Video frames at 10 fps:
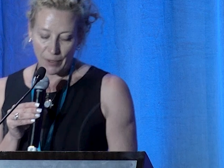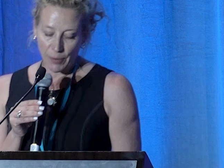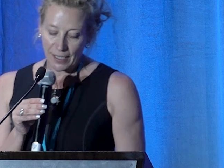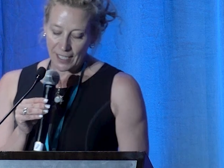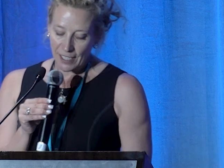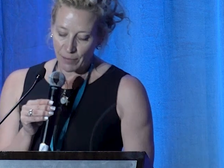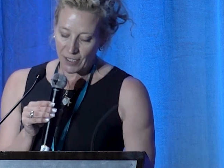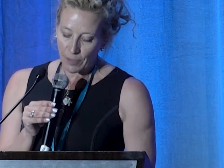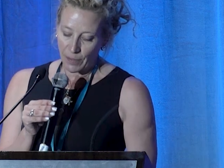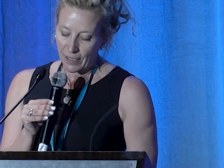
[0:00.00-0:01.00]
Quinn
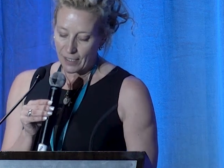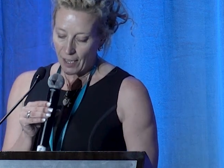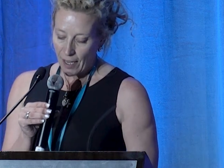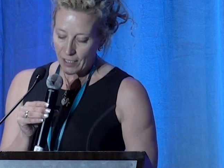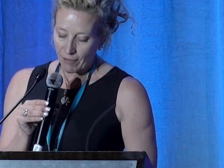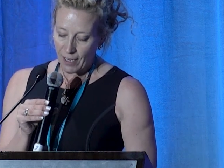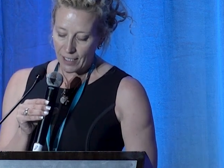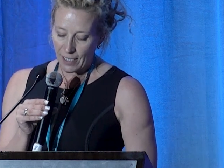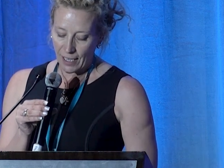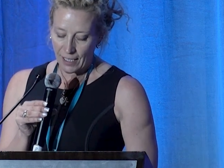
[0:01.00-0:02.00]
Eastman has been a science
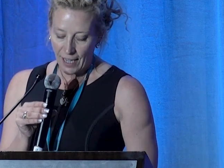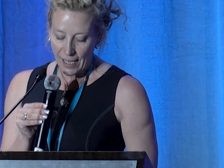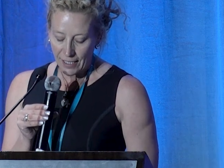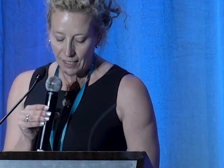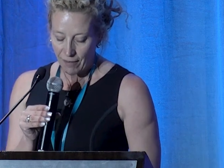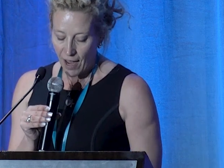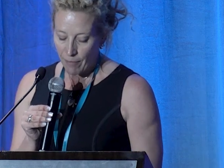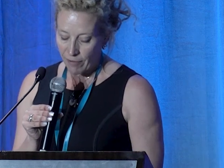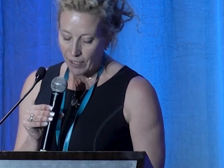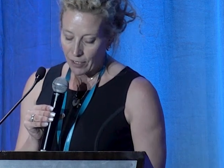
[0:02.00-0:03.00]
writer and an editor at
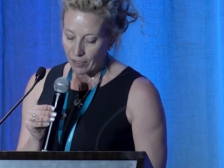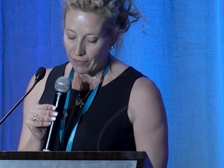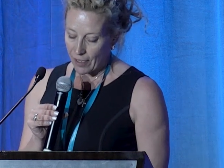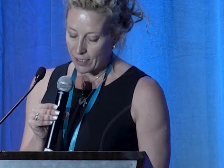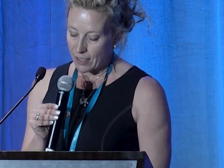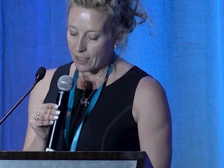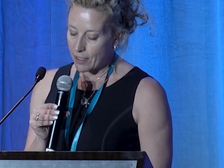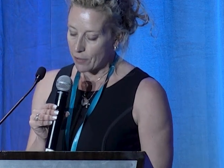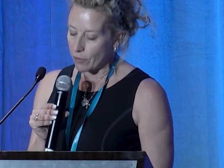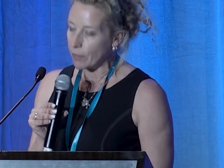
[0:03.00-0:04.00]
Emory University
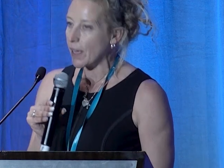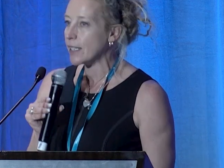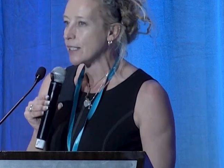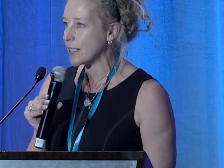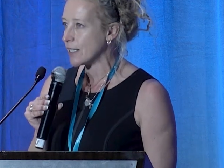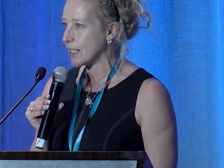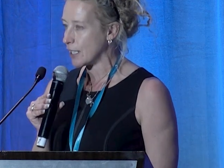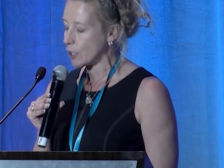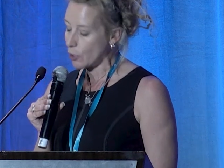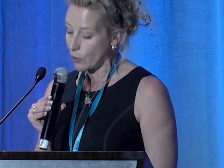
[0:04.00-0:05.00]
School of Medicine
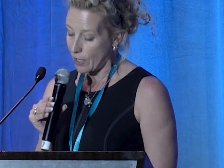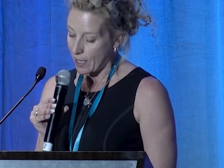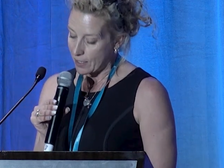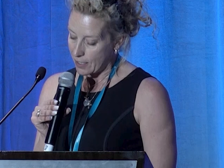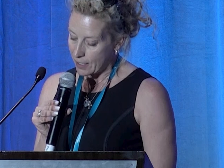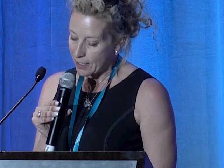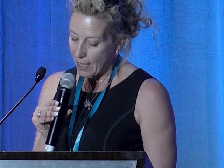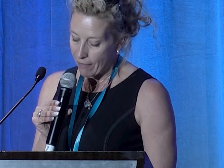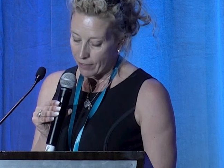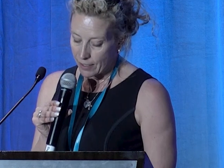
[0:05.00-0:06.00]
since
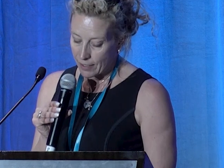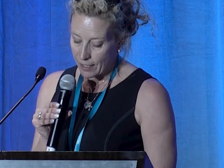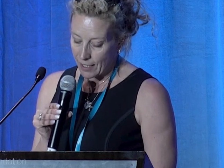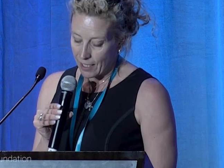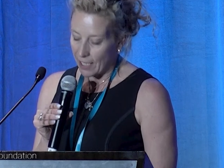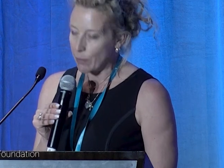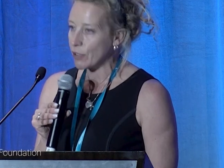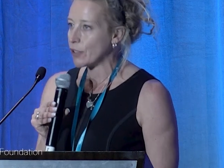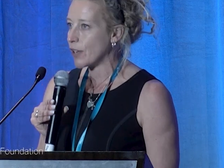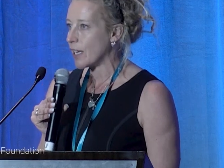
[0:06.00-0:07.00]
2007. He
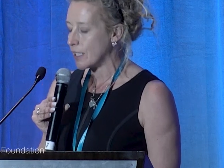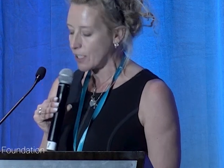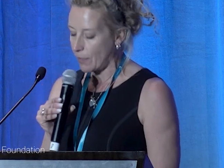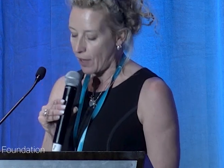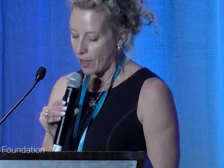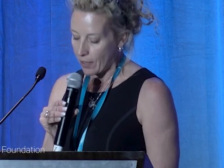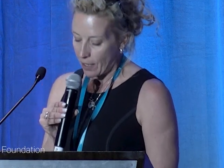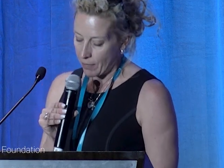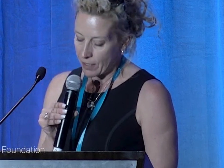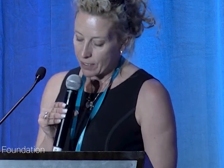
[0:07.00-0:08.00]
was trained as a
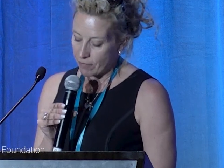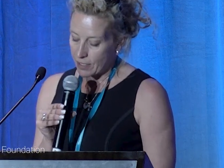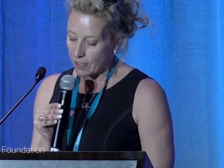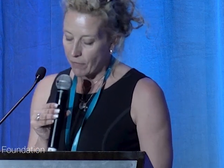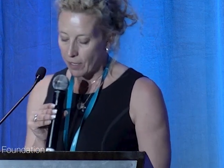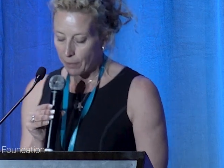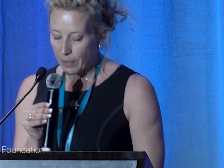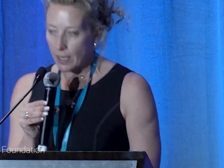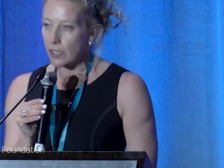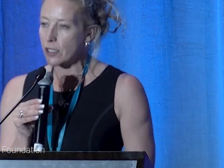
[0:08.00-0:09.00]
biochemist, receiving a
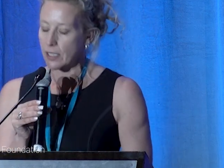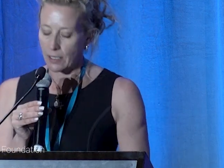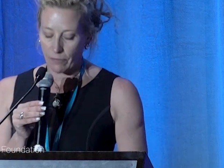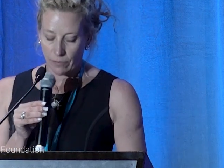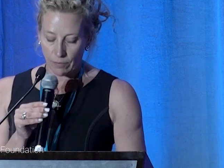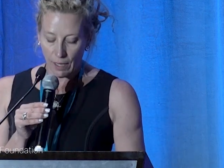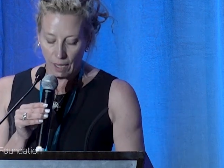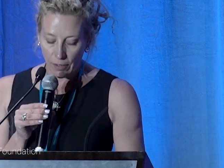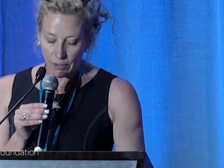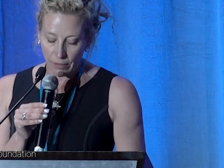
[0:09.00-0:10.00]
PhD from
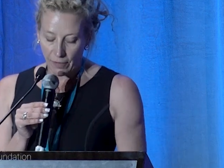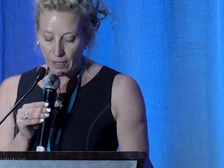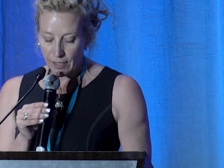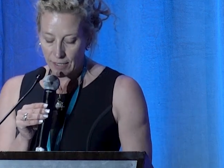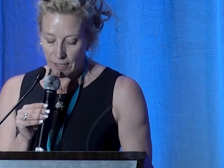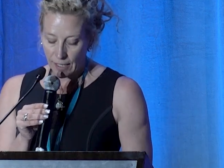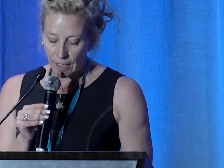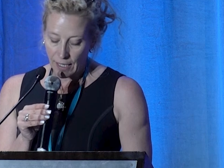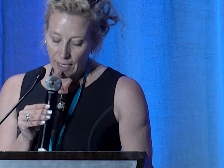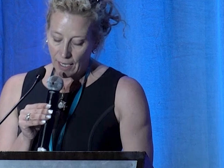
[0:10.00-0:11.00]
Yale
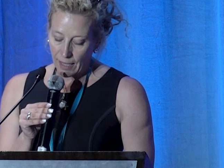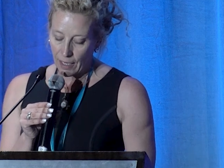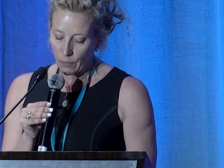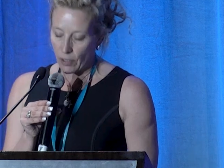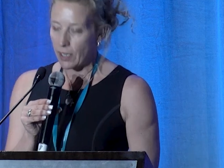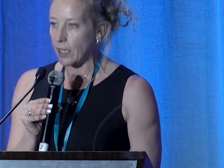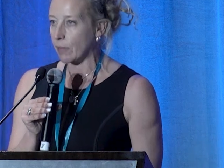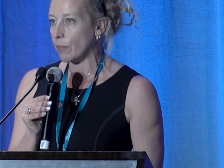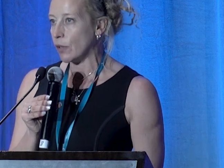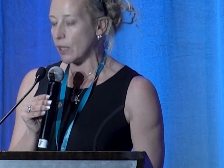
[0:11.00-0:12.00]
University and then
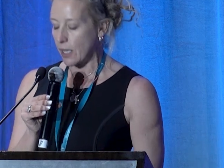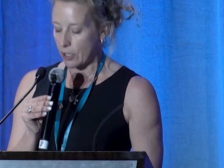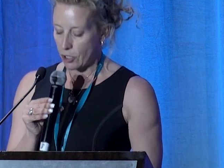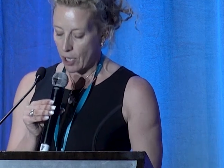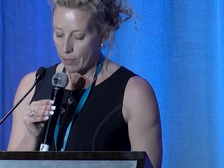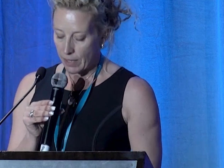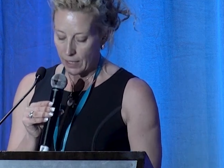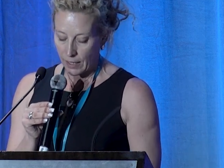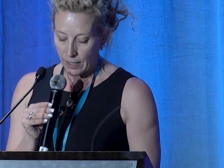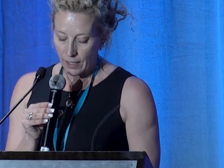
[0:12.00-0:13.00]
working in Munich,
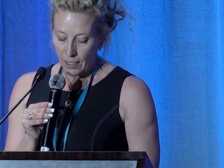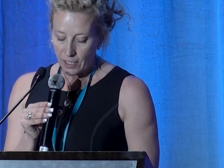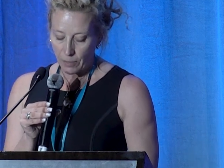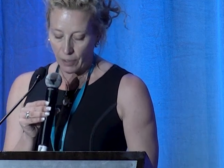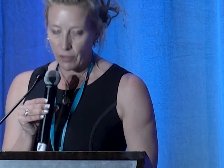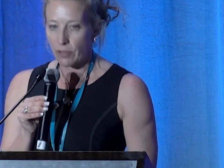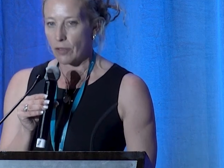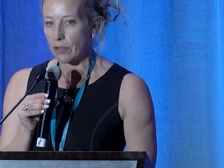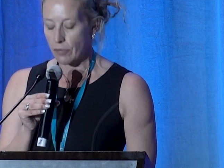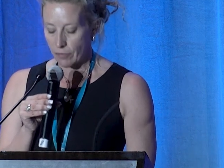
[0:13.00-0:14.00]
Germany, as a
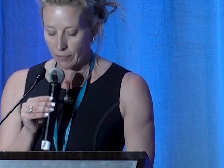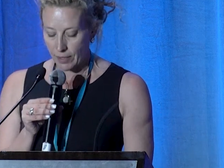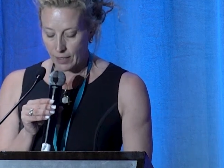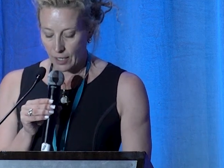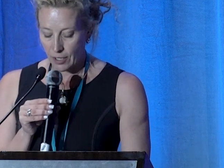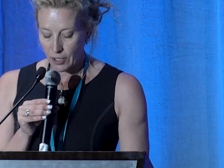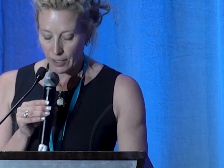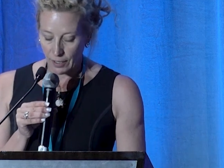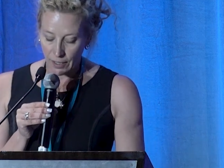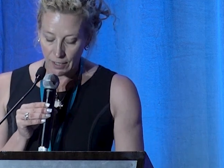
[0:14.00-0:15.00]
postdoctoral researcher.